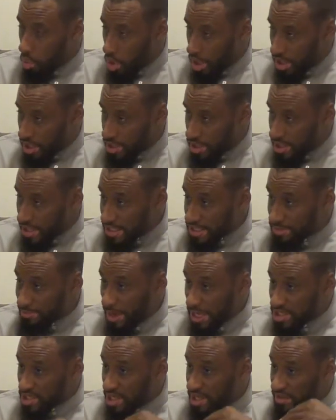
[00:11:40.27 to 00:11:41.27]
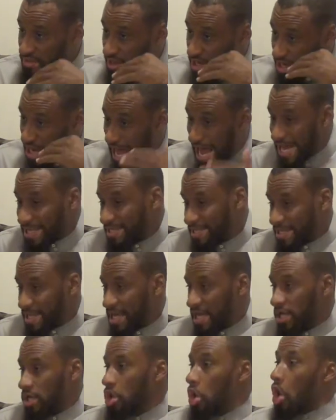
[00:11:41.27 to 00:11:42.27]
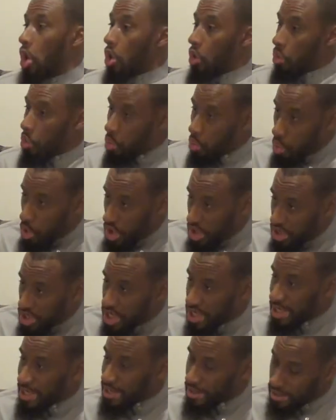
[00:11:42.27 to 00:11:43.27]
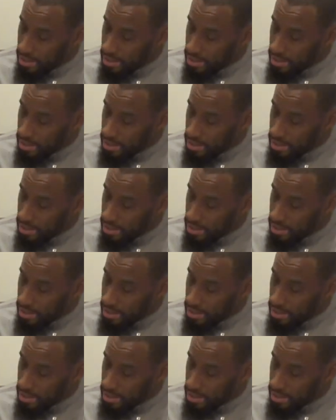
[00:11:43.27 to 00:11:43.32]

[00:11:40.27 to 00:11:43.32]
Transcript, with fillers: would, especially in the last ten, would,